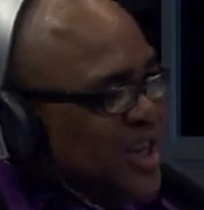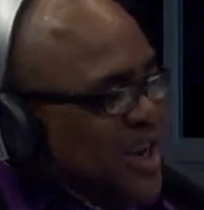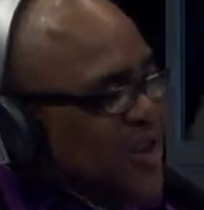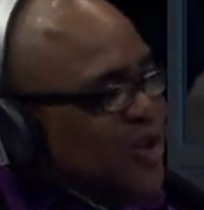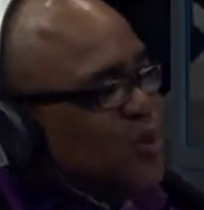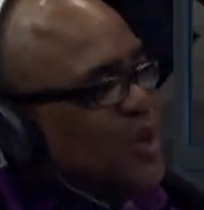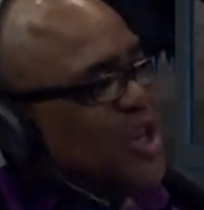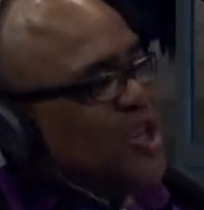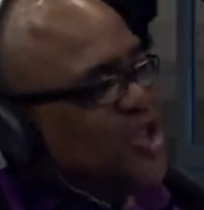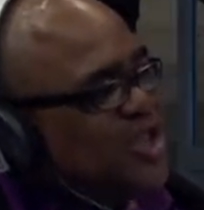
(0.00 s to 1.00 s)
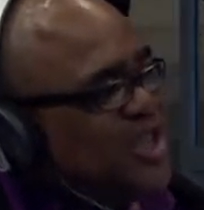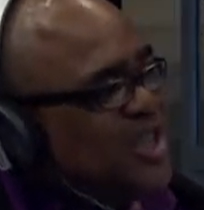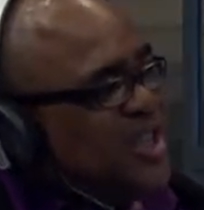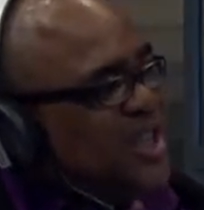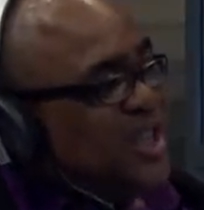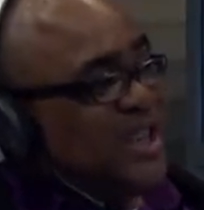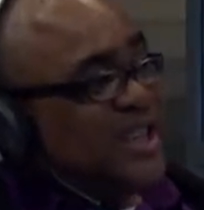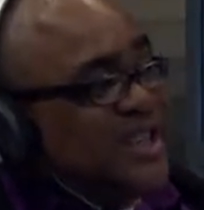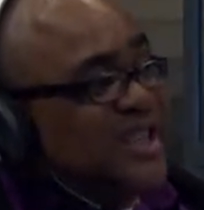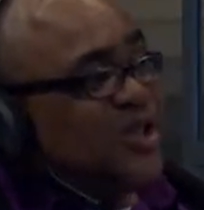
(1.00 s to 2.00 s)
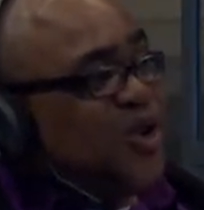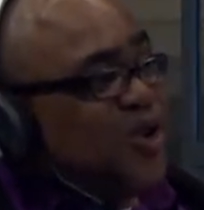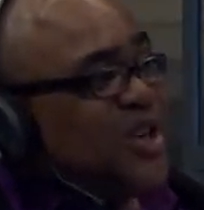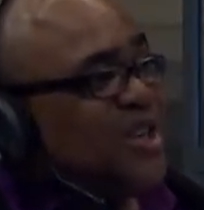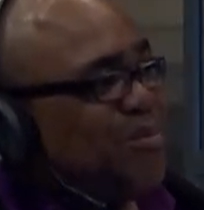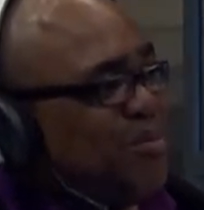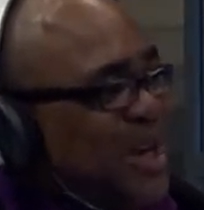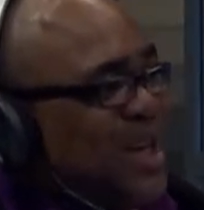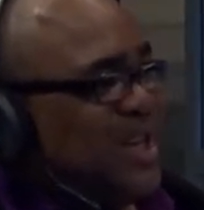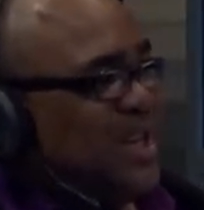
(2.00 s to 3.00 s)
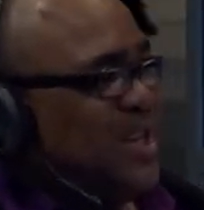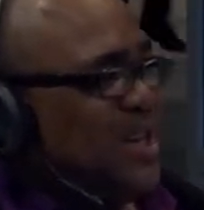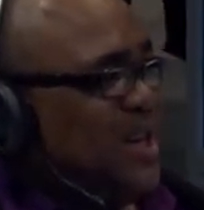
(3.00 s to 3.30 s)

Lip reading: Lagos will increasingly, it is already playing